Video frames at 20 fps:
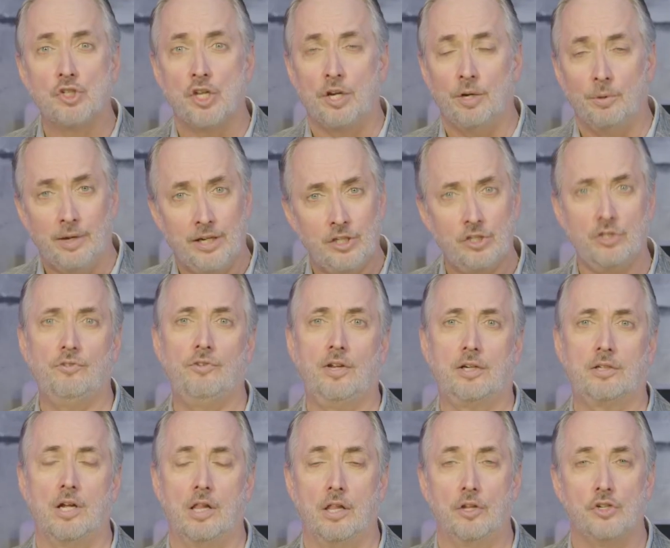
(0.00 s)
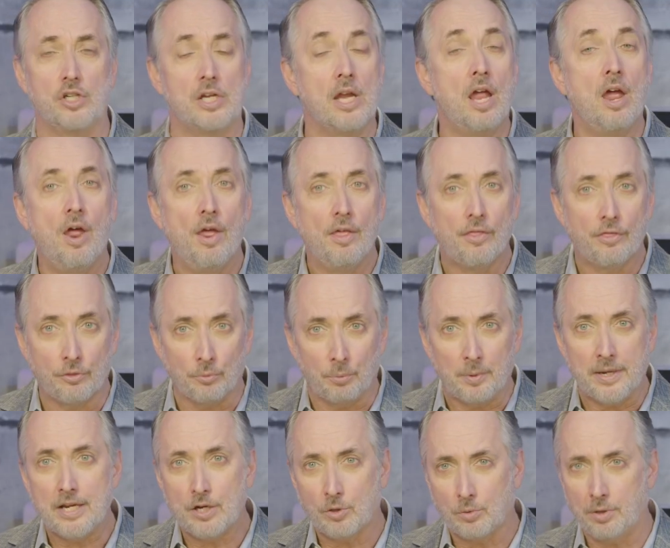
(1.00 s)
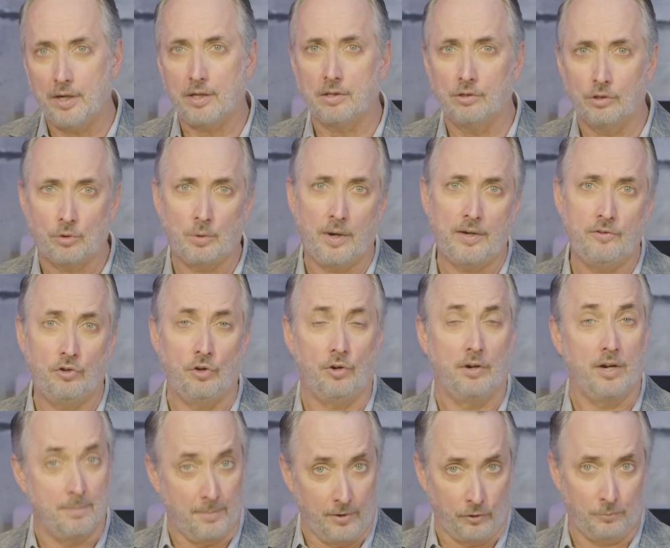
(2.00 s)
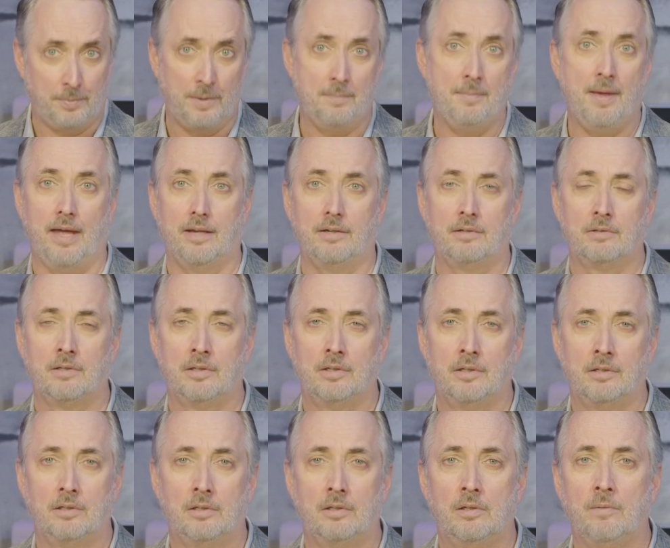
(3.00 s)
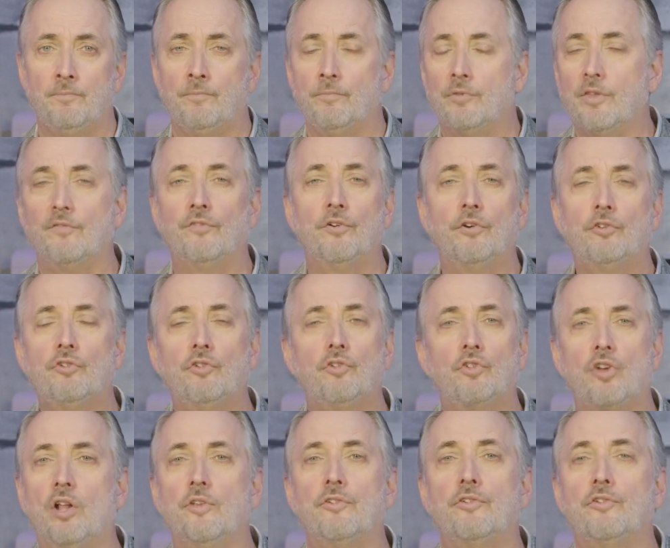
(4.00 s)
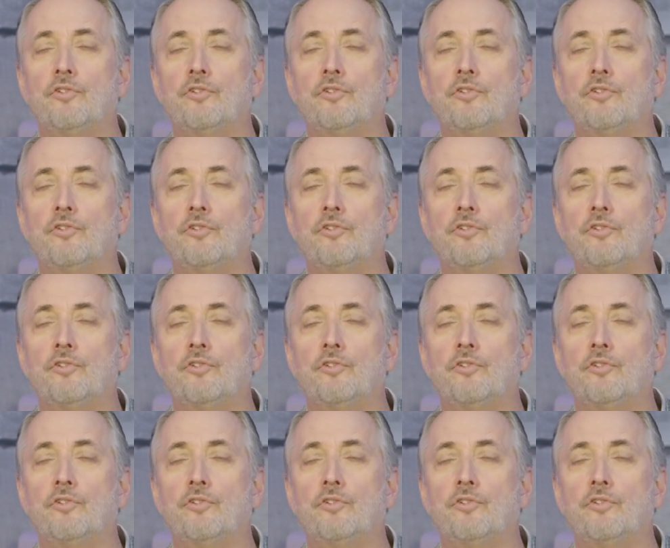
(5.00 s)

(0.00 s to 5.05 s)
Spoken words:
generation technology, 3 critical criteria must be met. The first is called